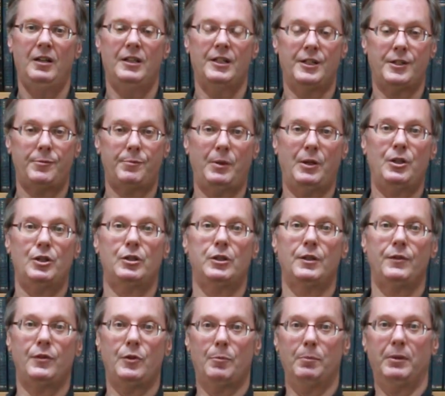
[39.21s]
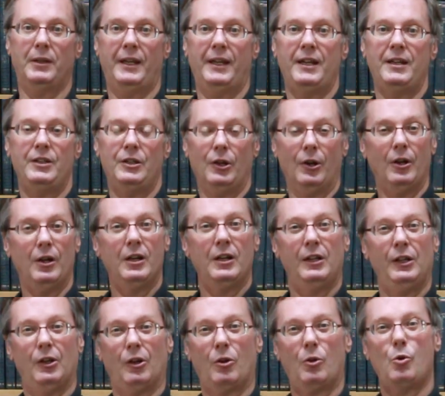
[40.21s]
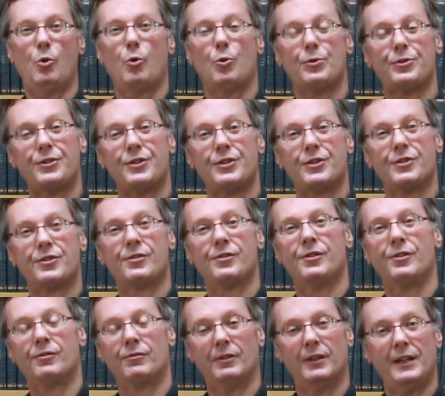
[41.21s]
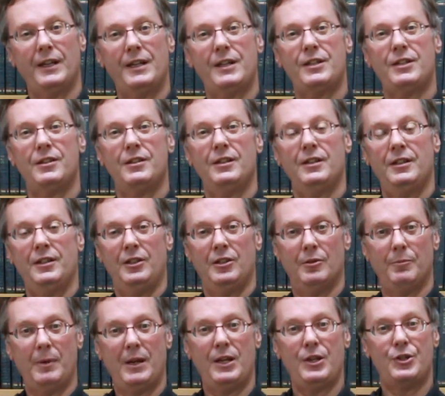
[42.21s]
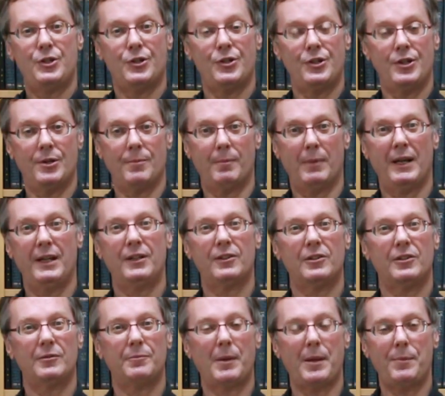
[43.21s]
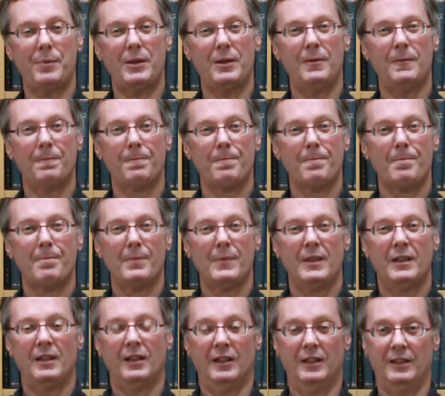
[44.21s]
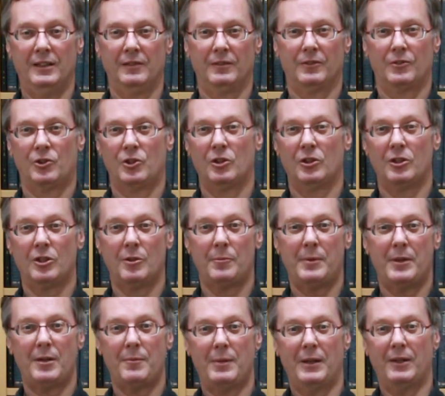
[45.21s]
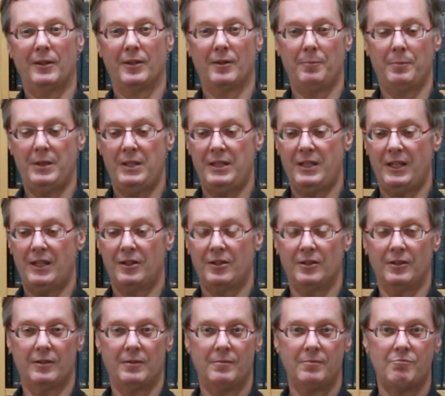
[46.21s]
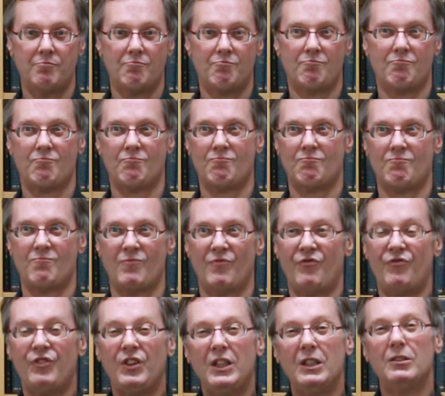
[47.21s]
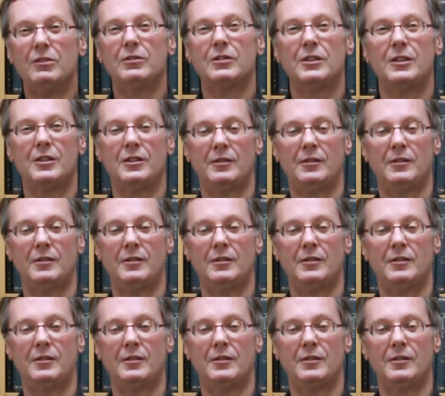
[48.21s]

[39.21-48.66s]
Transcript: especially if you plan your courses right, your major and your minor maybe, learn a little bit about a particular field